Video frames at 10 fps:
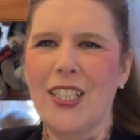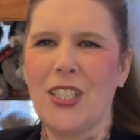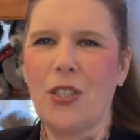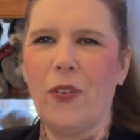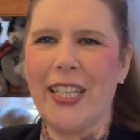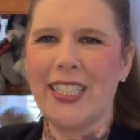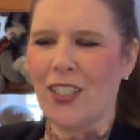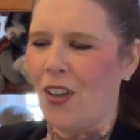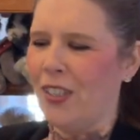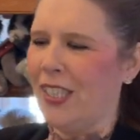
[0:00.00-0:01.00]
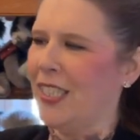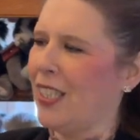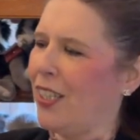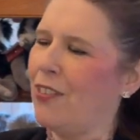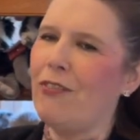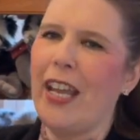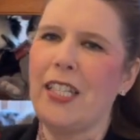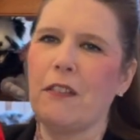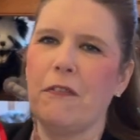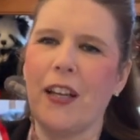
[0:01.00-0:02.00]
twist on this
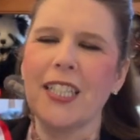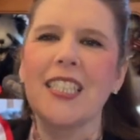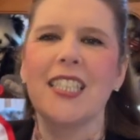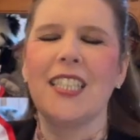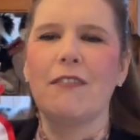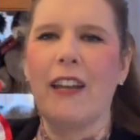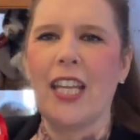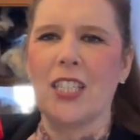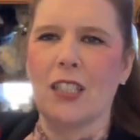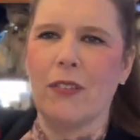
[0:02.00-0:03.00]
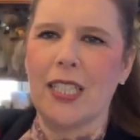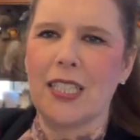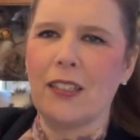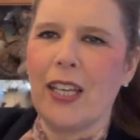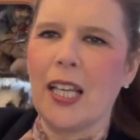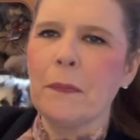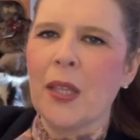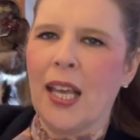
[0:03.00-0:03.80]
great fantasy range that we're doing